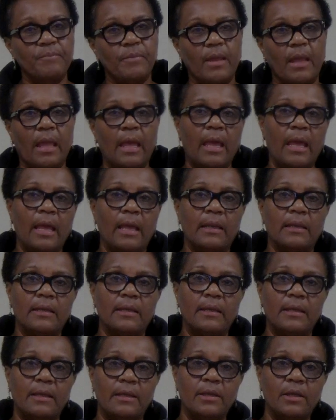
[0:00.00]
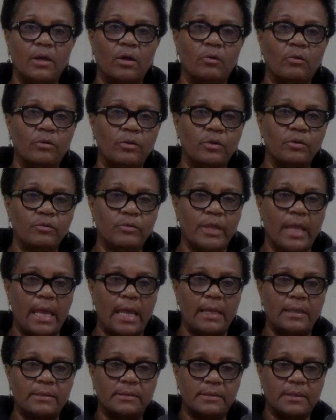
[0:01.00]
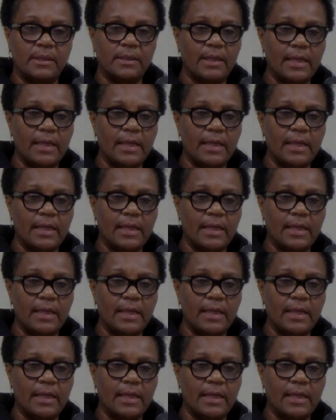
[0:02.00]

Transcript: All and right. you know do things.